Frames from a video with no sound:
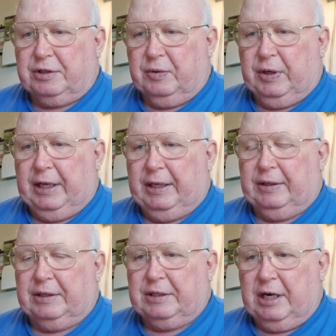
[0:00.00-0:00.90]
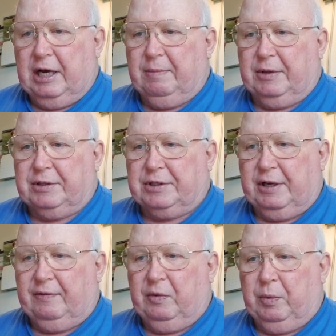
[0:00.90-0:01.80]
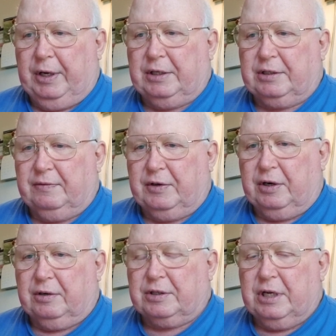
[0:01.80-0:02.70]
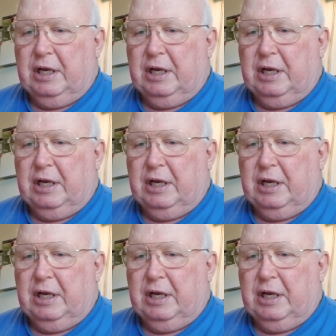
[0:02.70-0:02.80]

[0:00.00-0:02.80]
so that in the time of the 7 weeks of years